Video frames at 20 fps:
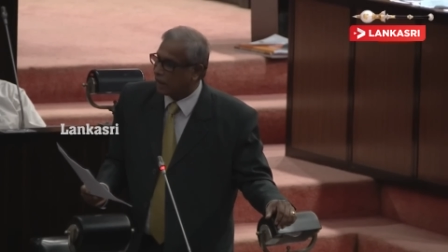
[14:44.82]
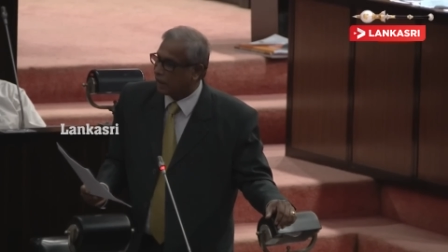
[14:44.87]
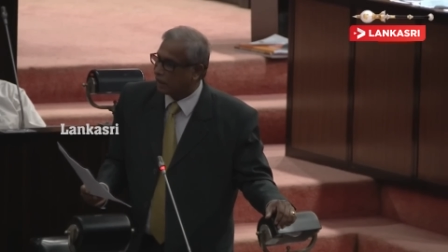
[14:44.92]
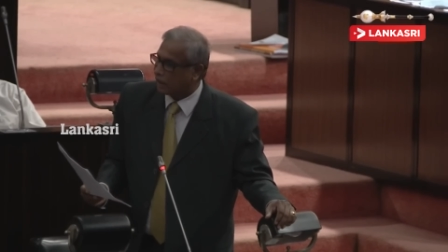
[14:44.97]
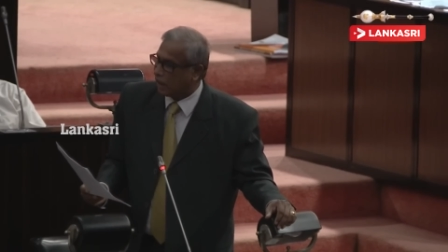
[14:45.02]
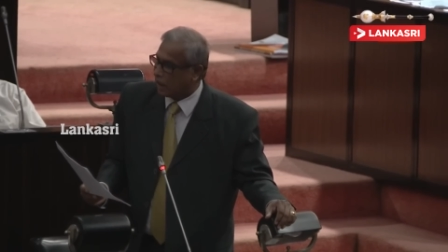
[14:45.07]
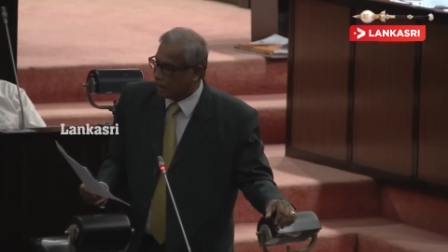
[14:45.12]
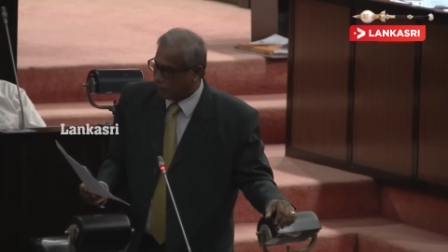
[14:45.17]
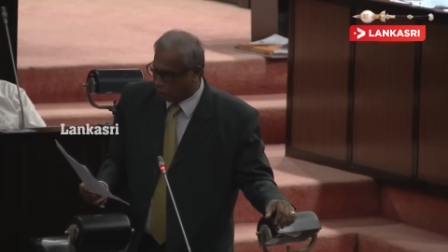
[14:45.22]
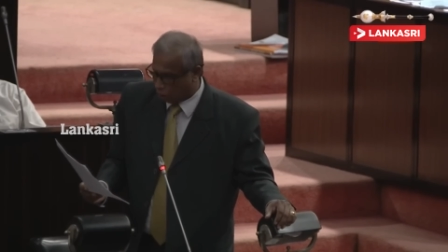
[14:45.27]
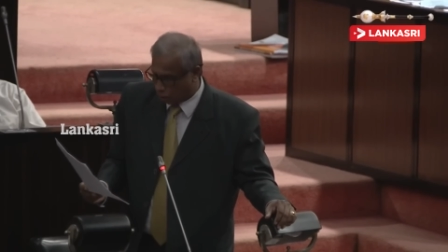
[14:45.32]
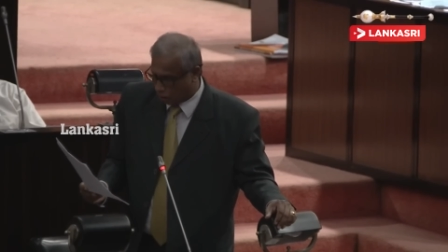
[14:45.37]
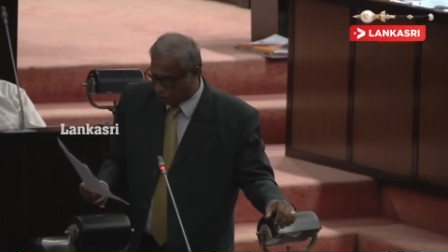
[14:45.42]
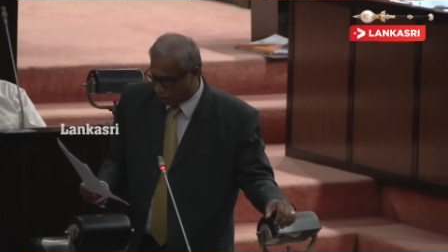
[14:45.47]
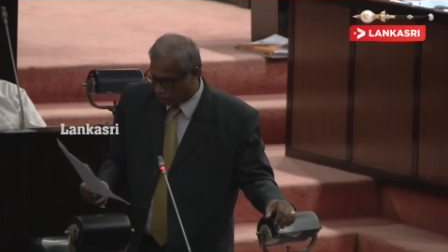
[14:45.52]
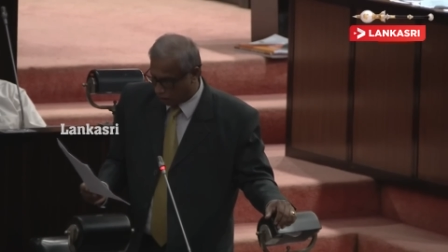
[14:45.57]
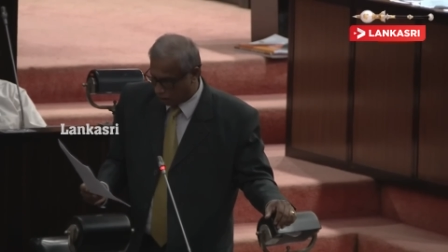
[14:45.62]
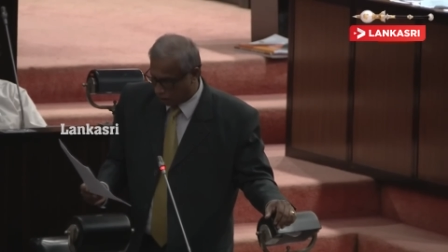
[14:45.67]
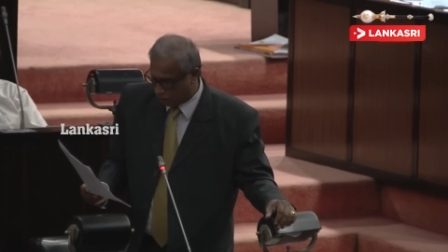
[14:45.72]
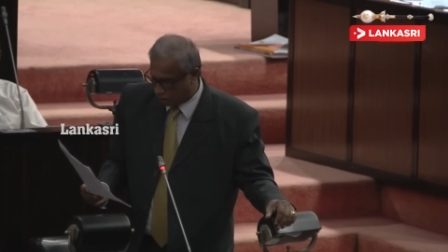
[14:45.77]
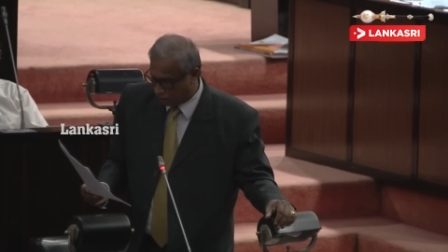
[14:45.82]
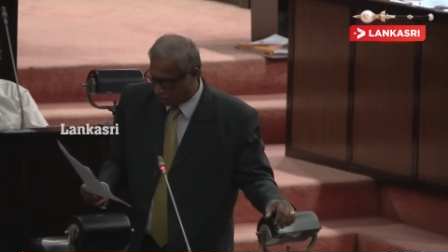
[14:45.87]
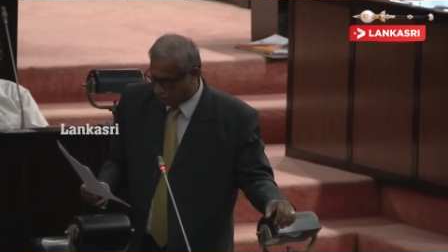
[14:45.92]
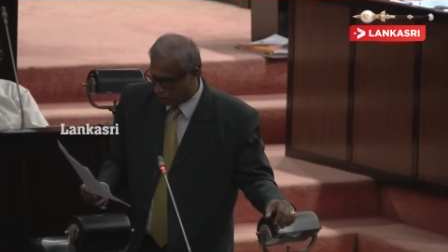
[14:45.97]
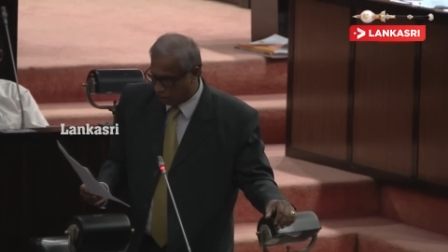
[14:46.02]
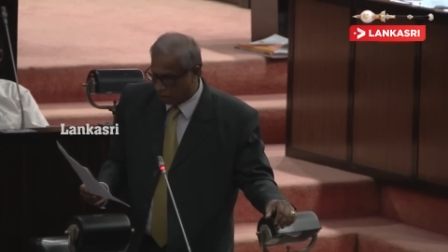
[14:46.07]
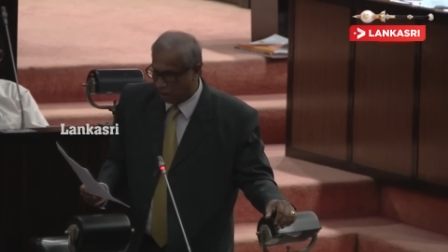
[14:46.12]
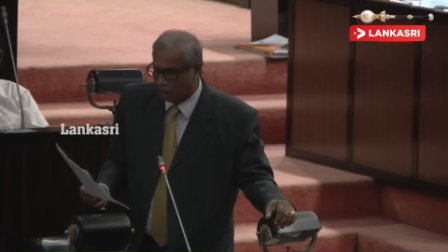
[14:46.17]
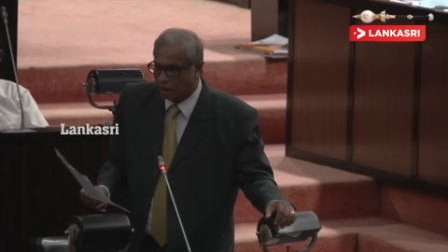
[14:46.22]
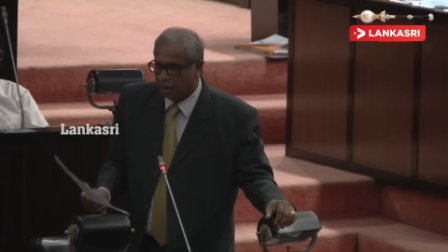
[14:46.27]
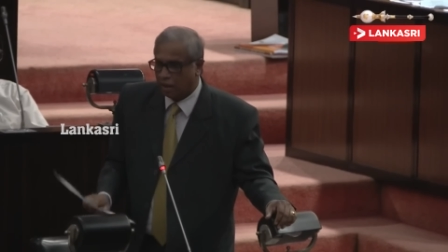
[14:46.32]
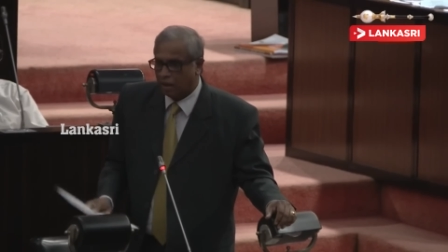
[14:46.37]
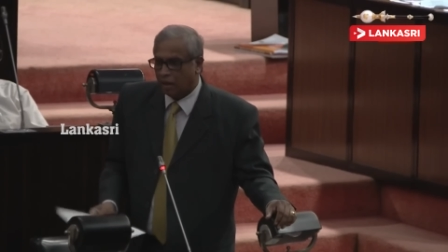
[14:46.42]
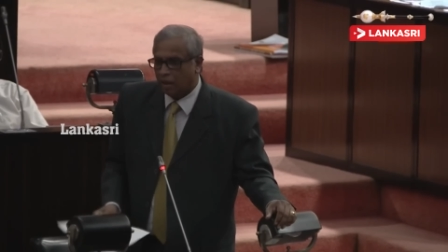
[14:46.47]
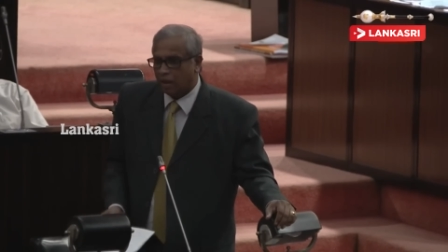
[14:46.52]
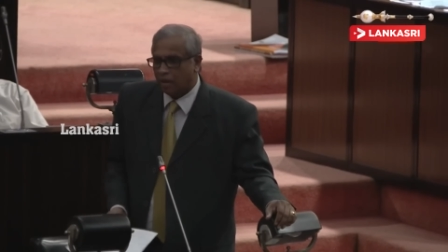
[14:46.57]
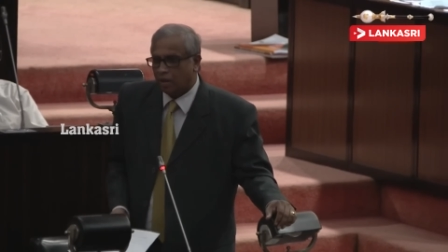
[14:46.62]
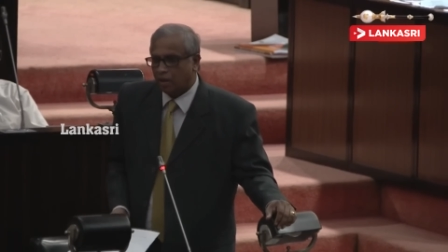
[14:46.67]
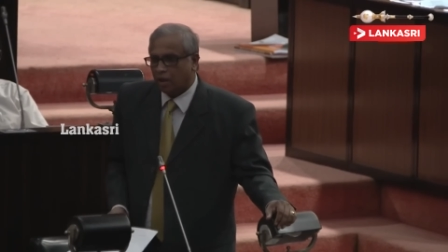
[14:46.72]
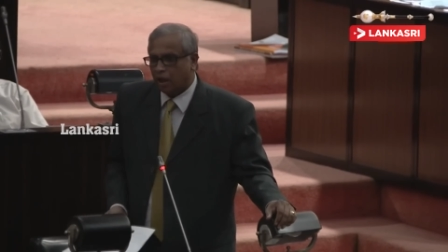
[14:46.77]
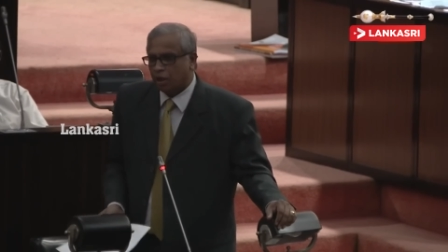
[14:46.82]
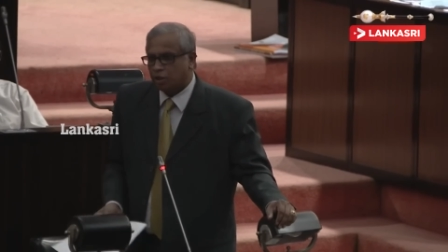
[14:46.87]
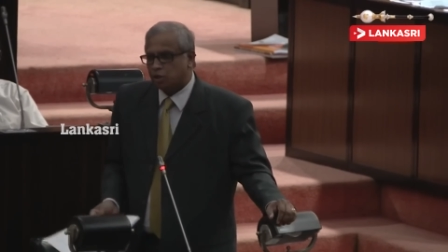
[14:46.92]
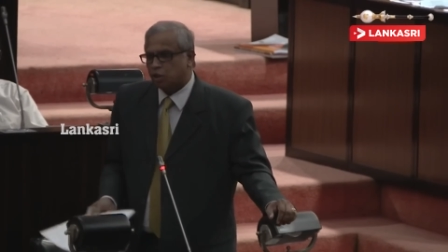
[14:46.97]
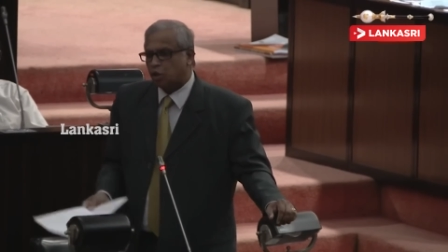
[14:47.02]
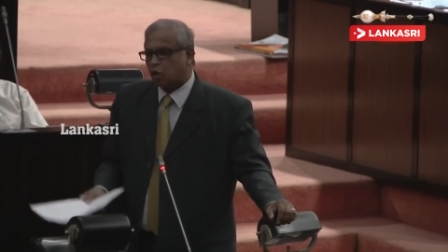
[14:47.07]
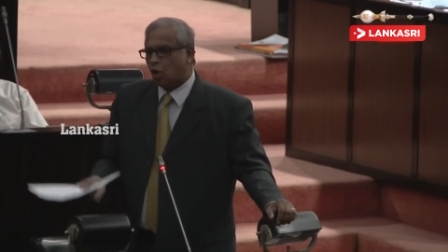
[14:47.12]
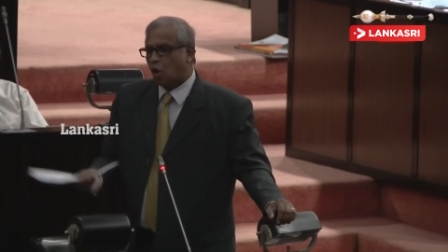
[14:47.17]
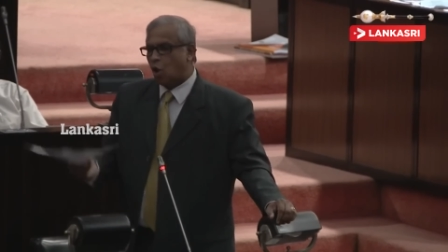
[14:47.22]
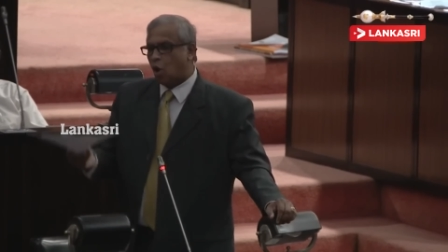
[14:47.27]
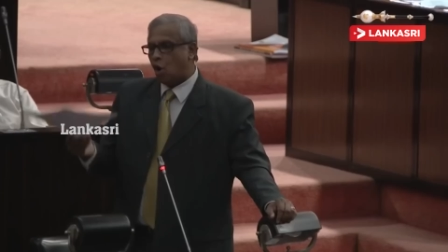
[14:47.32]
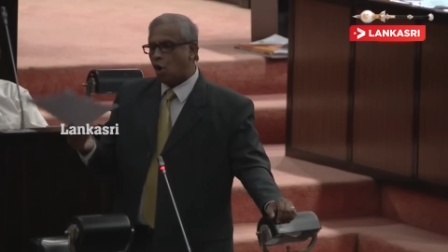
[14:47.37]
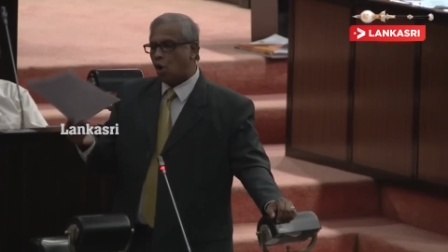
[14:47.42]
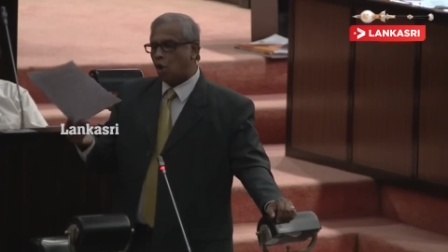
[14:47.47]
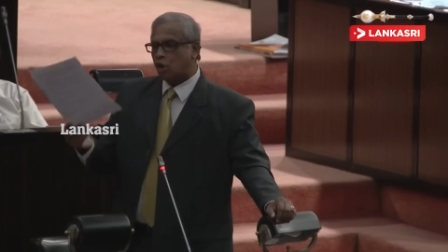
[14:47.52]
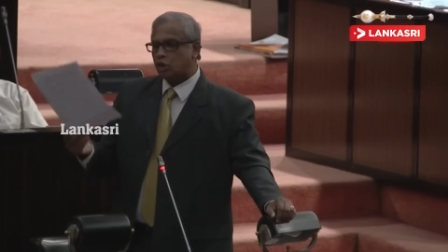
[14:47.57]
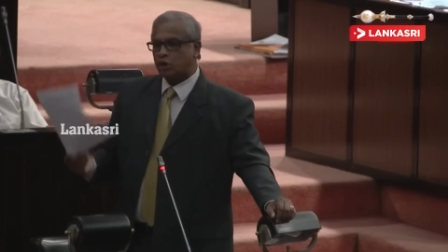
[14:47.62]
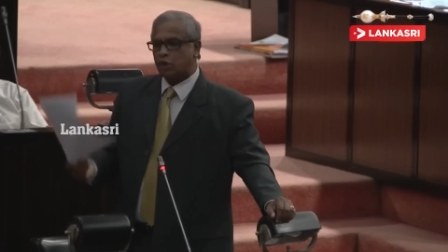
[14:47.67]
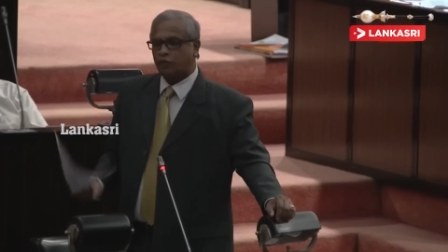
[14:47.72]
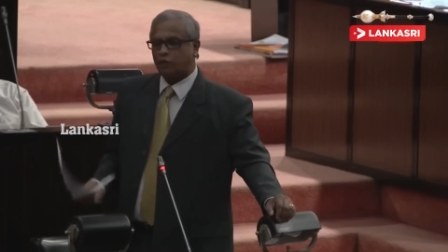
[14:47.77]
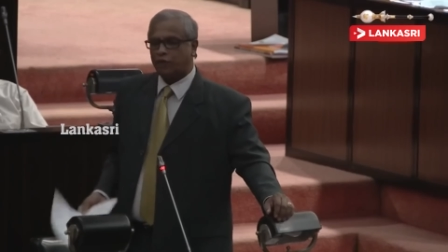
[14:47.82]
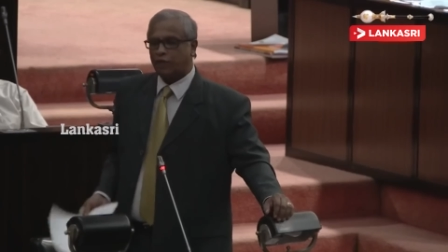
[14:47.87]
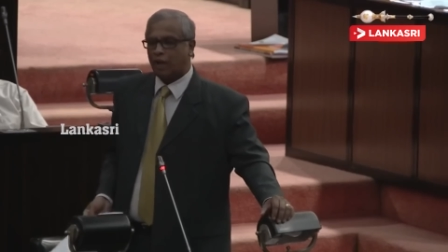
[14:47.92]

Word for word: Ekneligoda, and scores of